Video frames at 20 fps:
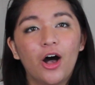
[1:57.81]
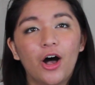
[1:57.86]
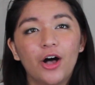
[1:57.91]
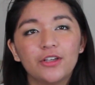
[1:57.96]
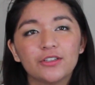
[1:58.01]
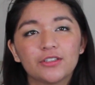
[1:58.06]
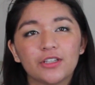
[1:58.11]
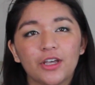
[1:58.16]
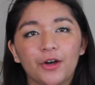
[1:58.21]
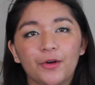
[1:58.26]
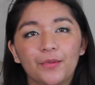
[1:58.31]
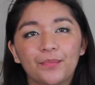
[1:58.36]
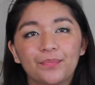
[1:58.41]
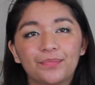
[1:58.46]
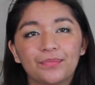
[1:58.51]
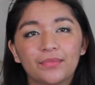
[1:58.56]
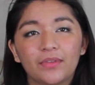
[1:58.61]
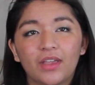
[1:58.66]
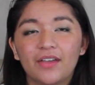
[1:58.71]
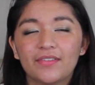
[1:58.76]

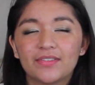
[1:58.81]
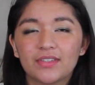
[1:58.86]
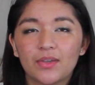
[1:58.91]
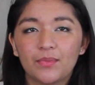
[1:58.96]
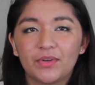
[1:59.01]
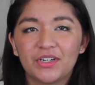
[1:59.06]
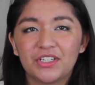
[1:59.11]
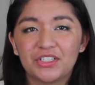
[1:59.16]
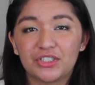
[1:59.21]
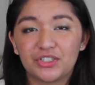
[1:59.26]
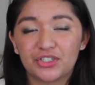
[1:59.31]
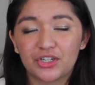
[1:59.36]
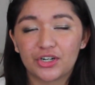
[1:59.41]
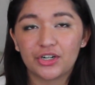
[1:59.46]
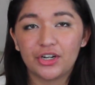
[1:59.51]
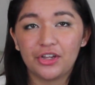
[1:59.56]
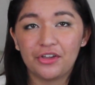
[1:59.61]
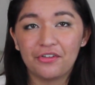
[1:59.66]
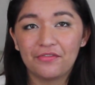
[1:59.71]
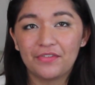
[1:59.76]
Also, if someone is
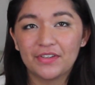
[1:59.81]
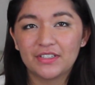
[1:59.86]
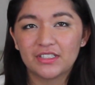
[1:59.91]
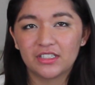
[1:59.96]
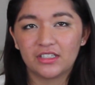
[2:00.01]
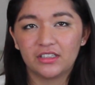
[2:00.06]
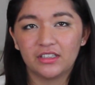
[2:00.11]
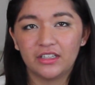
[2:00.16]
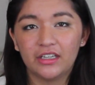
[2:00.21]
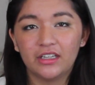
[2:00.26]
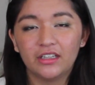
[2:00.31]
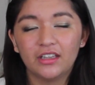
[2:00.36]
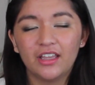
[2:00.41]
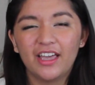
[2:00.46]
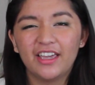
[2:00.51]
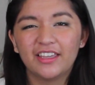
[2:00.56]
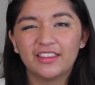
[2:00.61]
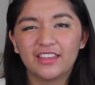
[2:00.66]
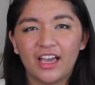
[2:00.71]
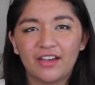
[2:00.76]
dirty physically,
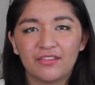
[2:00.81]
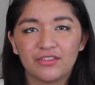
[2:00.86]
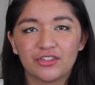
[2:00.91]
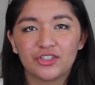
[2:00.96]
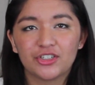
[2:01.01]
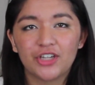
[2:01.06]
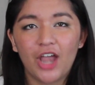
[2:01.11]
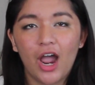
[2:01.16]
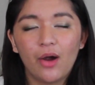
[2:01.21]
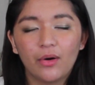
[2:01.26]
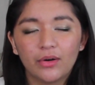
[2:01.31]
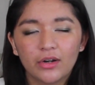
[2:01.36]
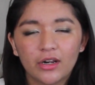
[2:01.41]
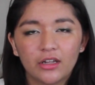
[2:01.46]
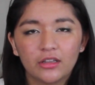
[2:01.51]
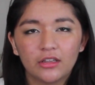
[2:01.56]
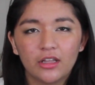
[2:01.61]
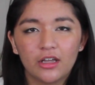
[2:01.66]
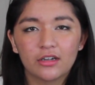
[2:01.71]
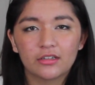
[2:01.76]
like they haven't showered
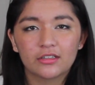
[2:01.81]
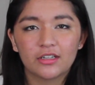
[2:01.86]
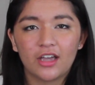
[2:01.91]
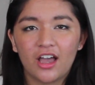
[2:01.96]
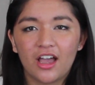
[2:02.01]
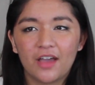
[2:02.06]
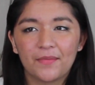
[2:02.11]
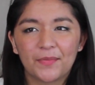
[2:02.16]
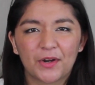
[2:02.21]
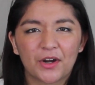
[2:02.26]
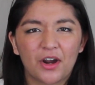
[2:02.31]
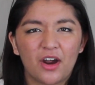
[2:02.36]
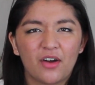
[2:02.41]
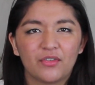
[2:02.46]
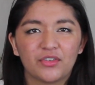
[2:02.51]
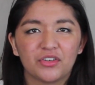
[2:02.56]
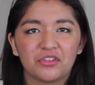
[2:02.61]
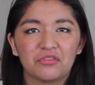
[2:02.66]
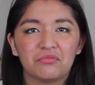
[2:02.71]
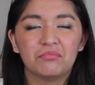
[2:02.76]
in a long time, they're
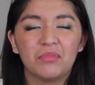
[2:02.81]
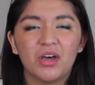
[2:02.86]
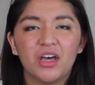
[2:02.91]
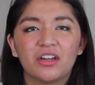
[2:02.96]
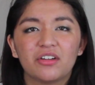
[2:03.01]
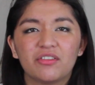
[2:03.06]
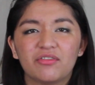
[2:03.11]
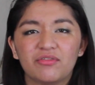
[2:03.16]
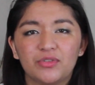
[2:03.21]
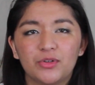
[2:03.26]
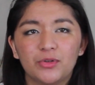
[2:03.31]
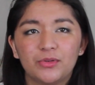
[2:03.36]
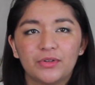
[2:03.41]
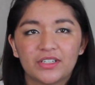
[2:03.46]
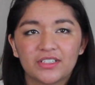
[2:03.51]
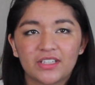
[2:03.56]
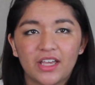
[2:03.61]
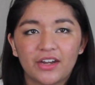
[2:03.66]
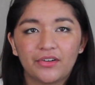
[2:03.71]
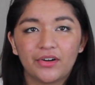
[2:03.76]
covered mud, food,
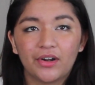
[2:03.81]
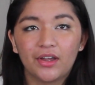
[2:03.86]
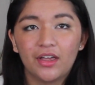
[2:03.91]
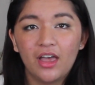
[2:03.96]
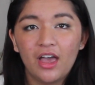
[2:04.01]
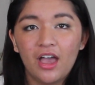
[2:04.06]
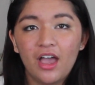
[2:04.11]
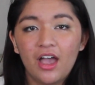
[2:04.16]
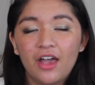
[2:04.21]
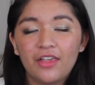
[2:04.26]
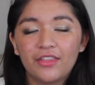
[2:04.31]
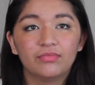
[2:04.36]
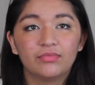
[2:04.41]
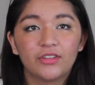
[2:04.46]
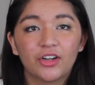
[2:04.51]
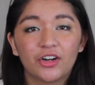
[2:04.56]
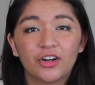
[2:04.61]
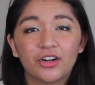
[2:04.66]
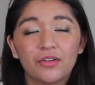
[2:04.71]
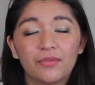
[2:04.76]
et cetera,
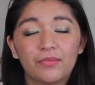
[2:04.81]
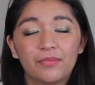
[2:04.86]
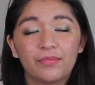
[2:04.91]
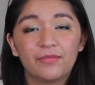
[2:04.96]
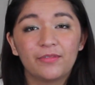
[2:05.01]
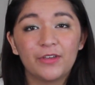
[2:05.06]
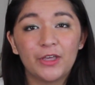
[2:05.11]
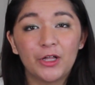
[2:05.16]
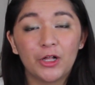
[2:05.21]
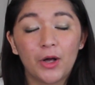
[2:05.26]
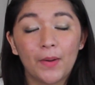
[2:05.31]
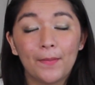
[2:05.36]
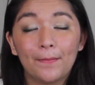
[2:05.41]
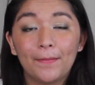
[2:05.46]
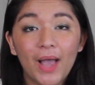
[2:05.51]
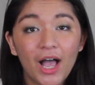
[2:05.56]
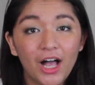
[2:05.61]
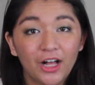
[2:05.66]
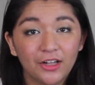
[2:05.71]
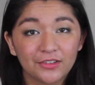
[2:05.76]
they're going to feel
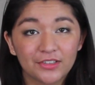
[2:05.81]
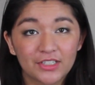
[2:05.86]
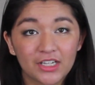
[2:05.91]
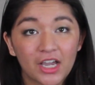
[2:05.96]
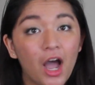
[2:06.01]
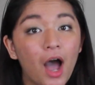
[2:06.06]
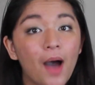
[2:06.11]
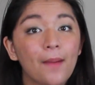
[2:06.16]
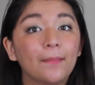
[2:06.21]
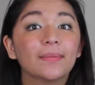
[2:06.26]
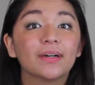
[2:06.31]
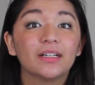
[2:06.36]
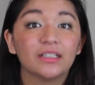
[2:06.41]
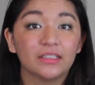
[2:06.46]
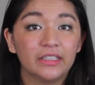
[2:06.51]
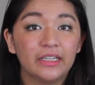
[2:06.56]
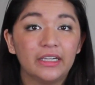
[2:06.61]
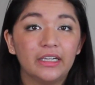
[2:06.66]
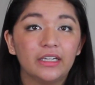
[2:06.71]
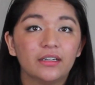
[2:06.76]
compelled to come
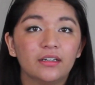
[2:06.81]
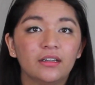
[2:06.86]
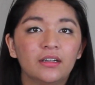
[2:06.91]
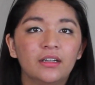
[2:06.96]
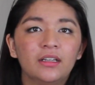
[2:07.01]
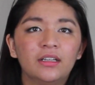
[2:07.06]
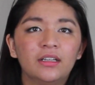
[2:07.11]
clean,